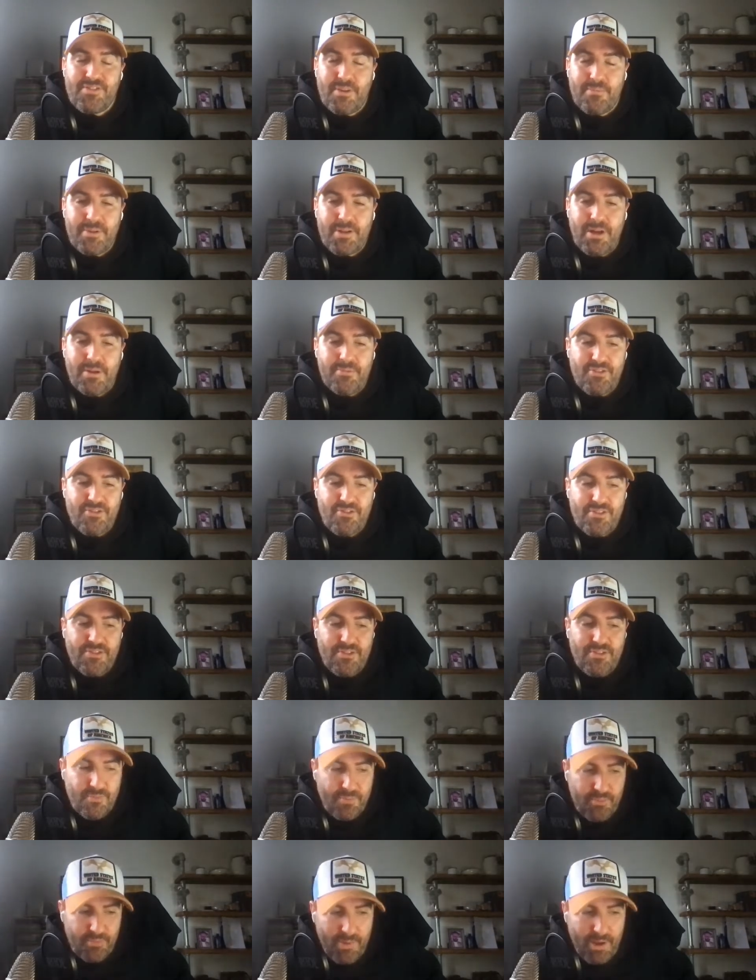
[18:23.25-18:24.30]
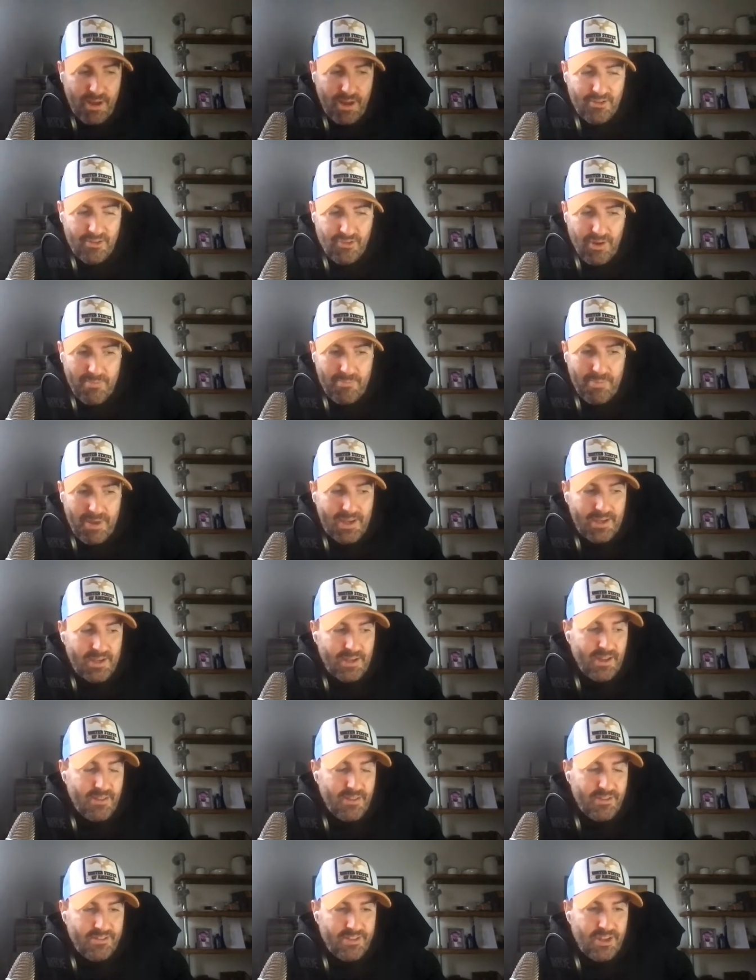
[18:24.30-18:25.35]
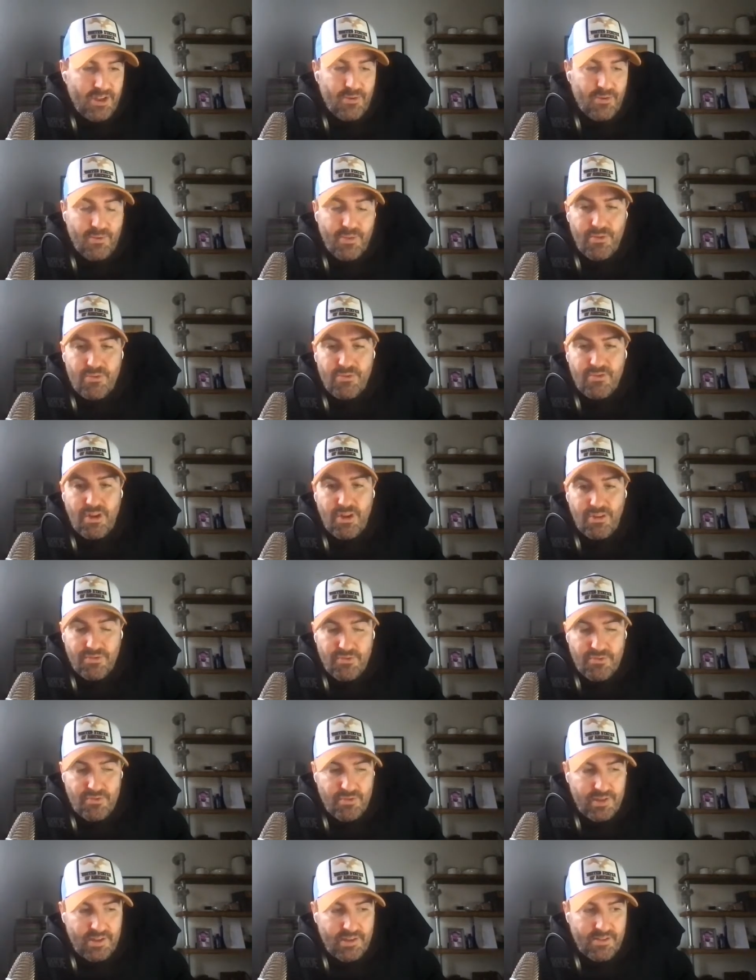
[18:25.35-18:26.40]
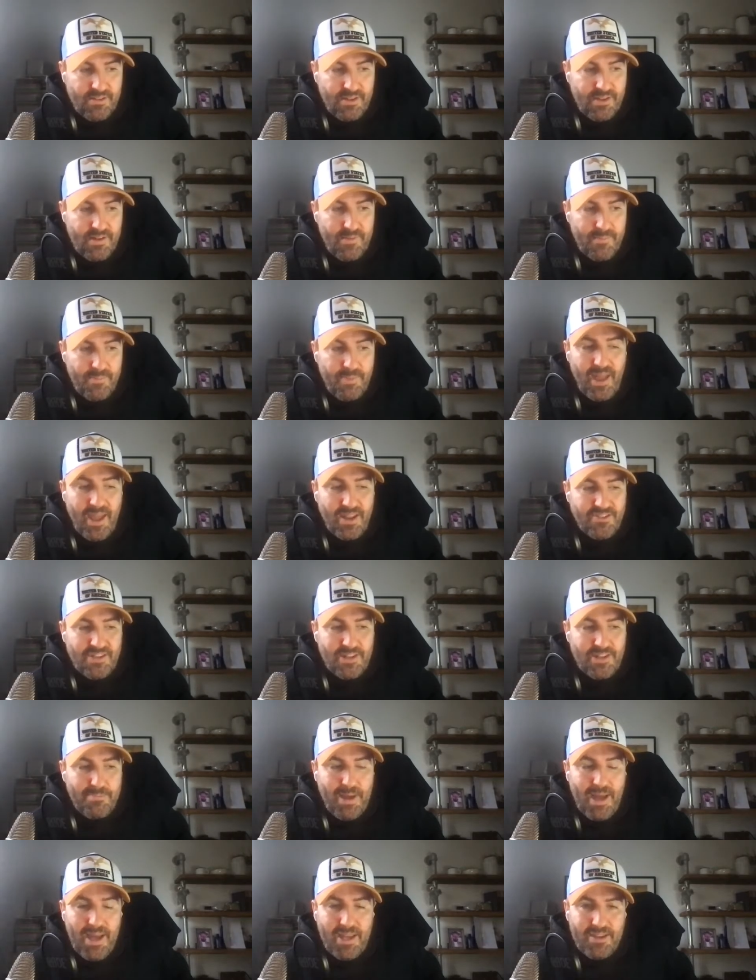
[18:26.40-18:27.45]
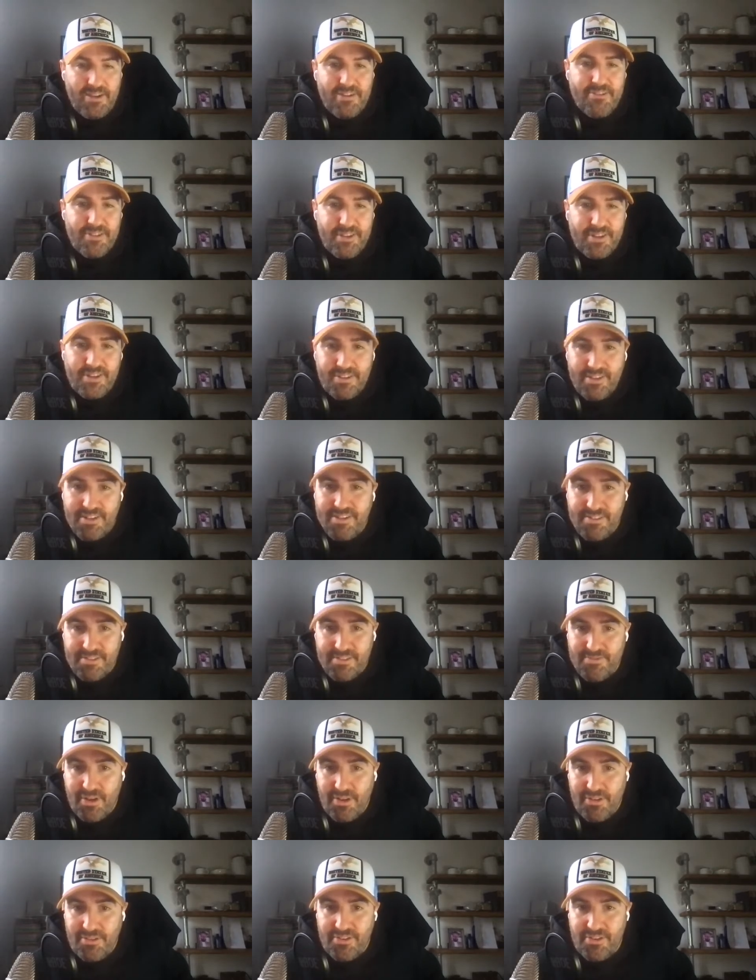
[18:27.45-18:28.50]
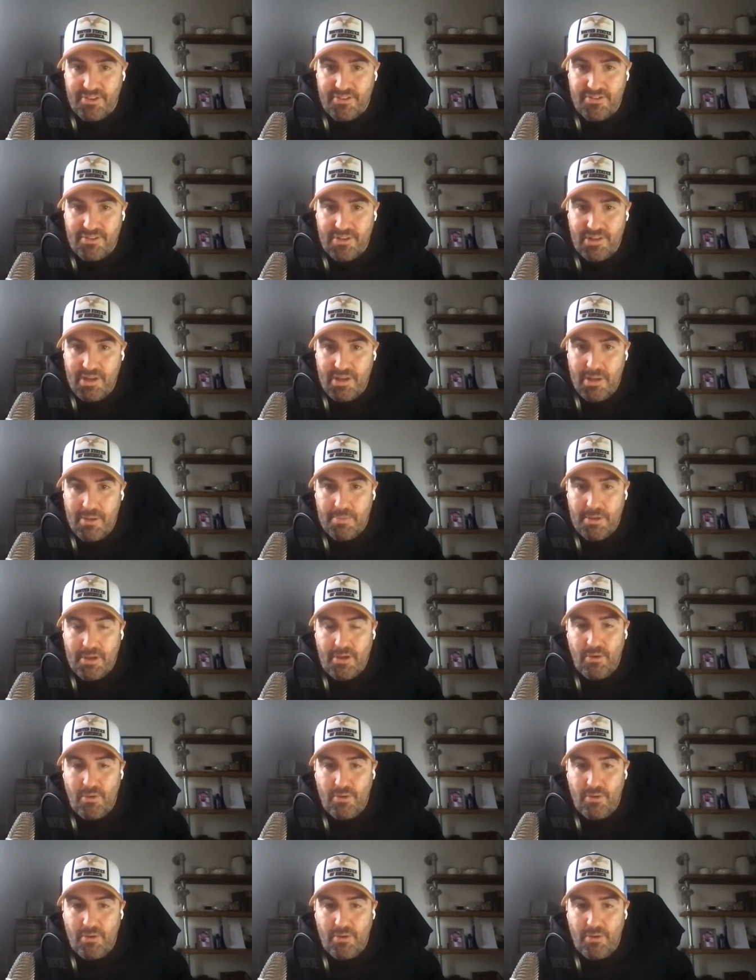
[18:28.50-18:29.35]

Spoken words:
But if some countries try and ban it and others don't, those countries that actually ban it are at a disadvantage,